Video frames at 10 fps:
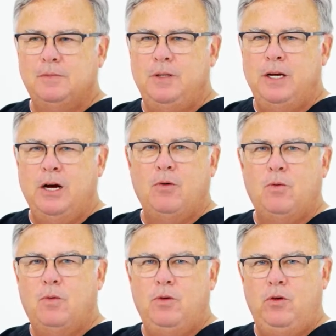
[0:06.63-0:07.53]
You know,
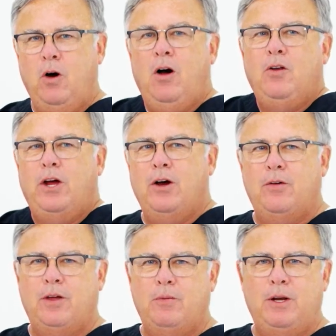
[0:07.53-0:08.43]
you all
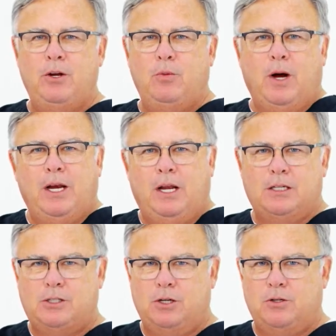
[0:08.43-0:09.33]
know that we do weight
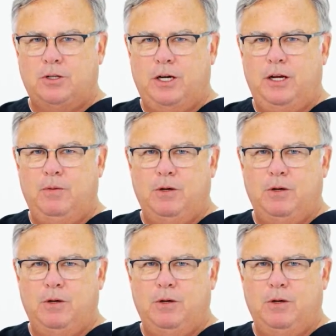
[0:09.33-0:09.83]
loss surgery,